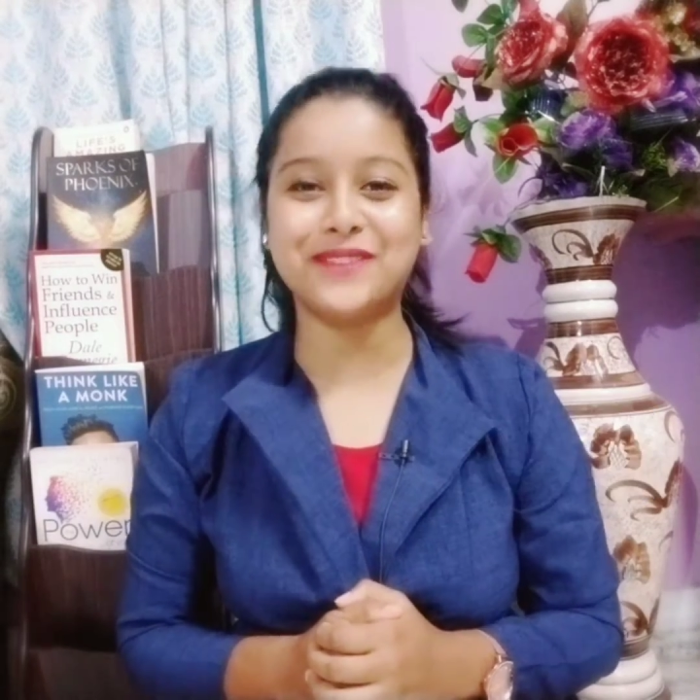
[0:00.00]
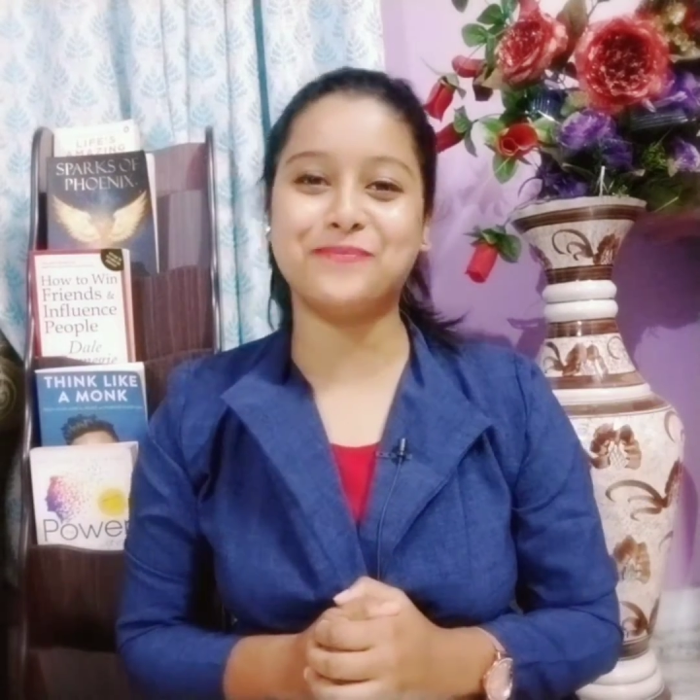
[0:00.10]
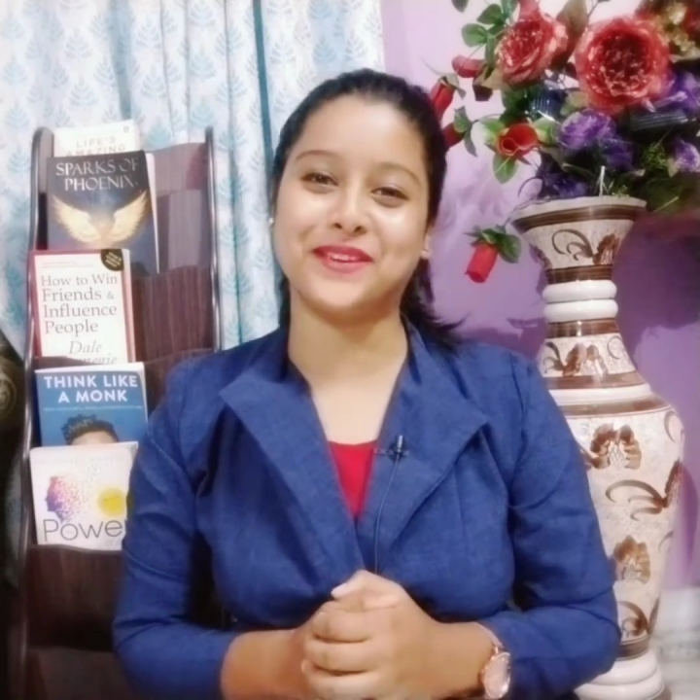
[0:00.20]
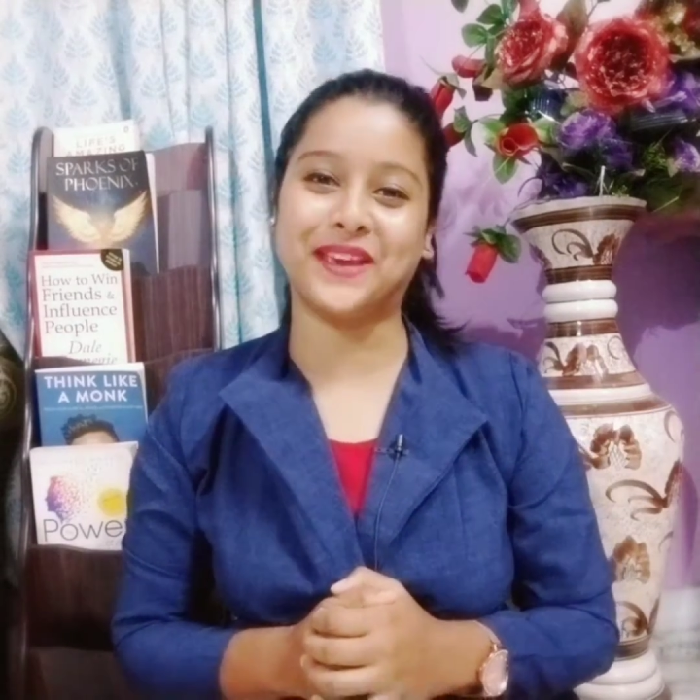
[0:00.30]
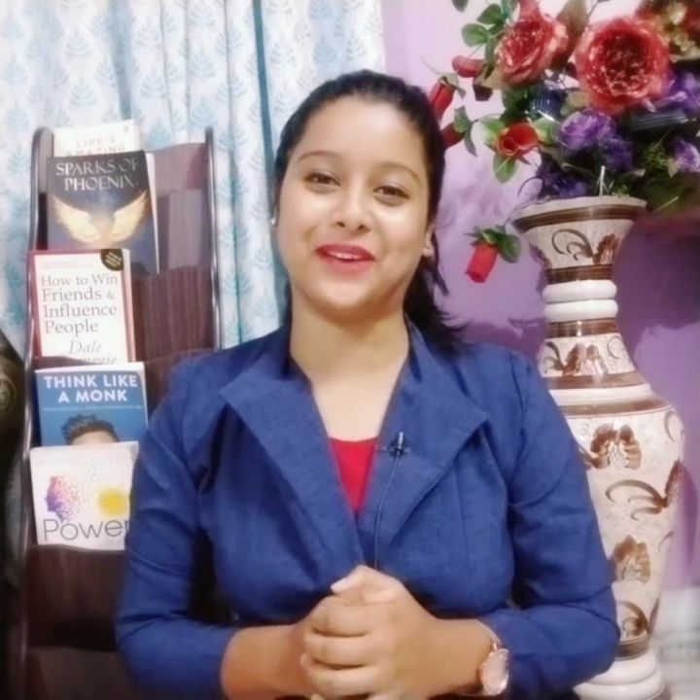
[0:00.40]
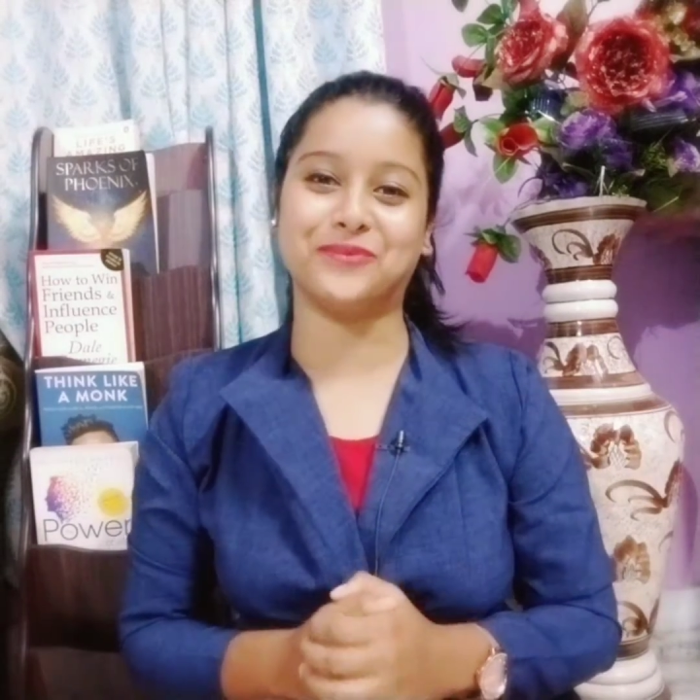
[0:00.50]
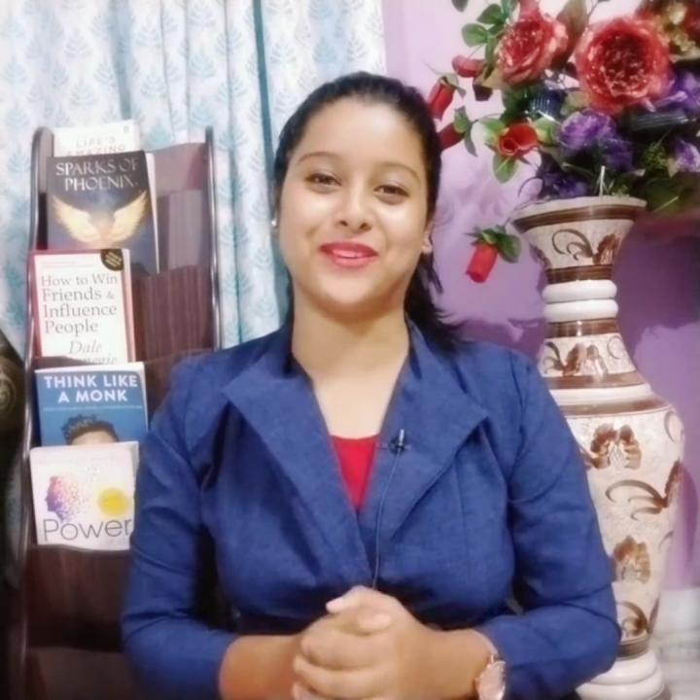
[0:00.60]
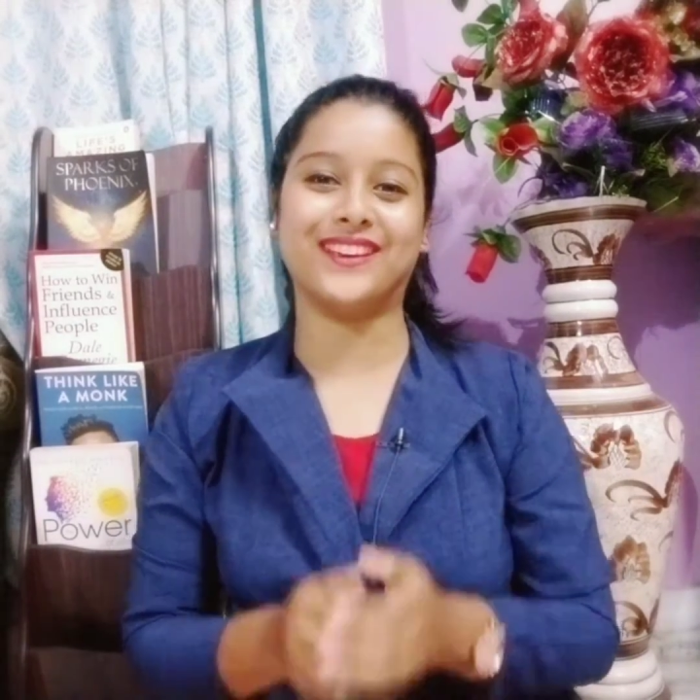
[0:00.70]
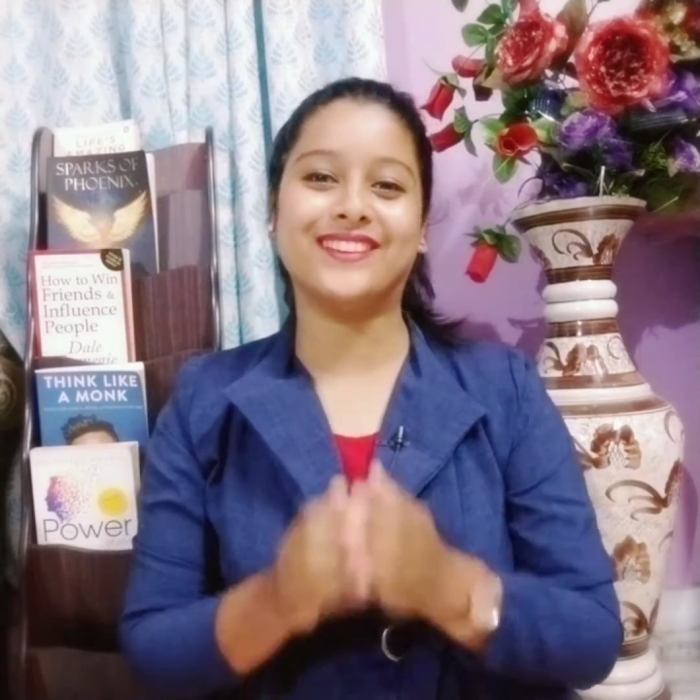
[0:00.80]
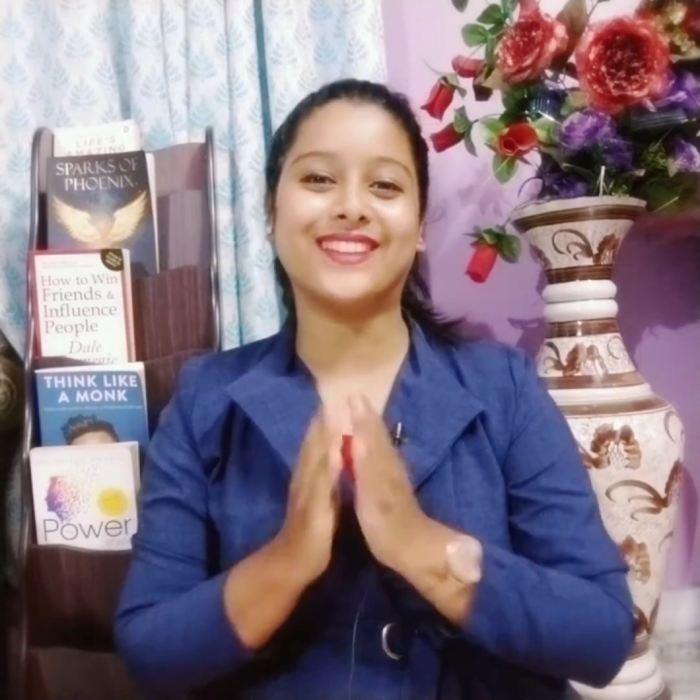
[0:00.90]
be
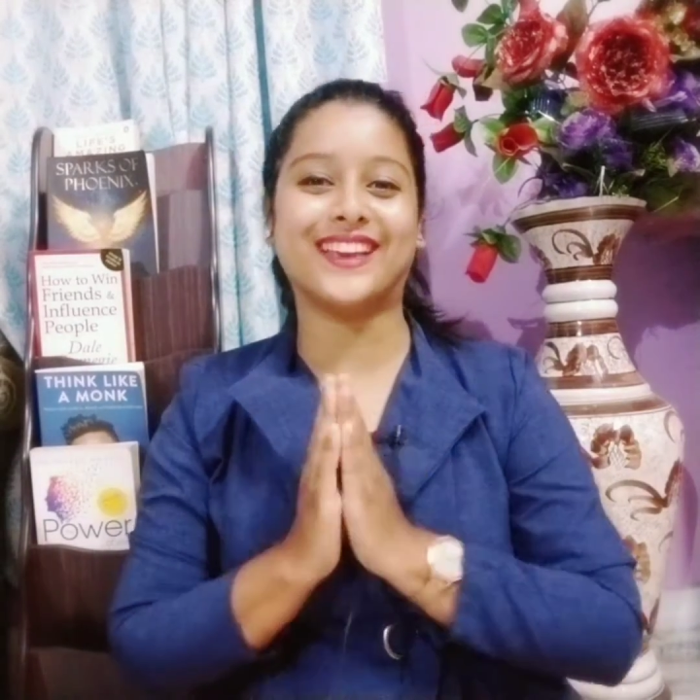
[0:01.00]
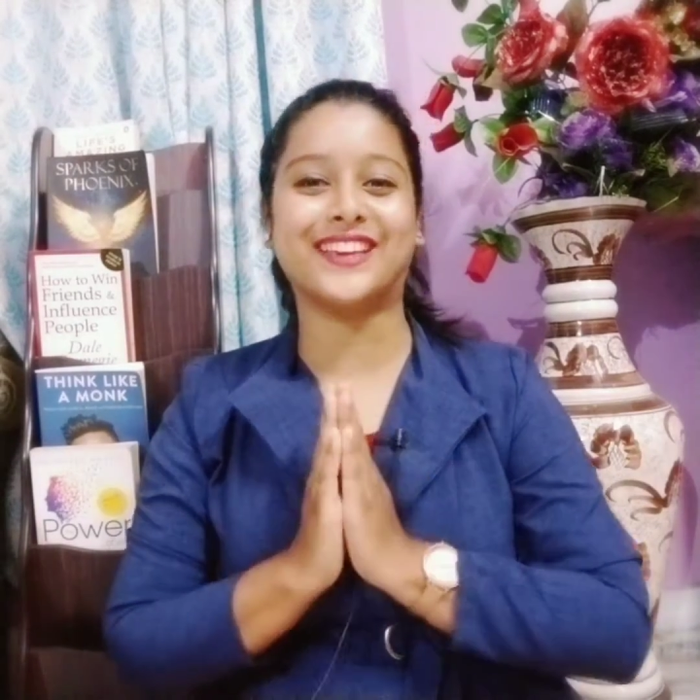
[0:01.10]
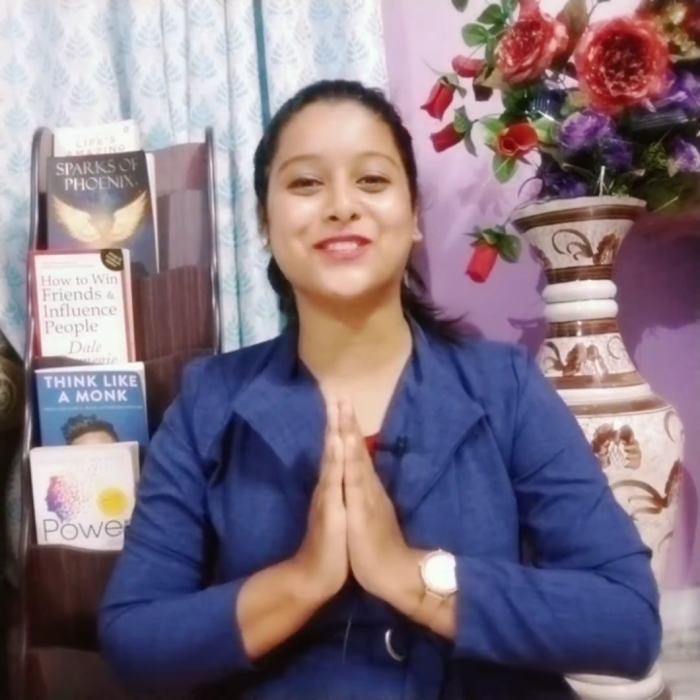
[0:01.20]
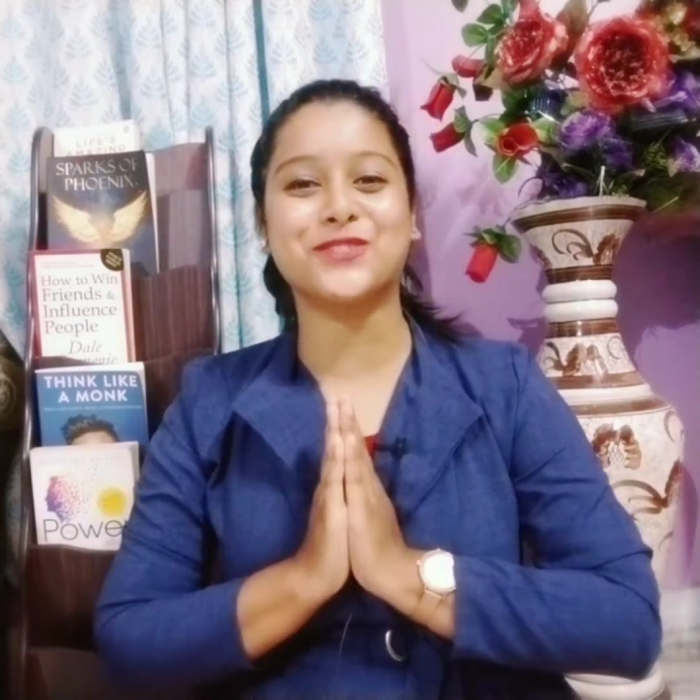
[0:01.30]
happy. Thank you so